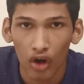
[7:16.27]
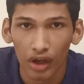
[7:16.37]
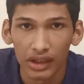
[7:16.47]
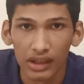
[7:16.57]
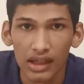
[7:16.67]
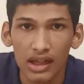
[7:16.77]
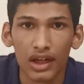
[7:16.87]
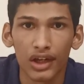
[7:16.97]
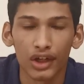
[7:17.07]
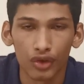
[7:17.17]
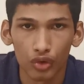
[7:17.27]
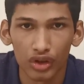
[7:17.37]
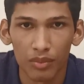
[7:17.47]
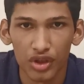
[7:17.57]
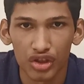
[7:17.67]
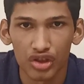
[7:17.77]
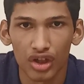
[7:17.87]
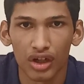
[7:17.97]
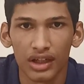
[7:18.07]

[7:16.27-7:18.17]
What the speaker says: oil into the mixture,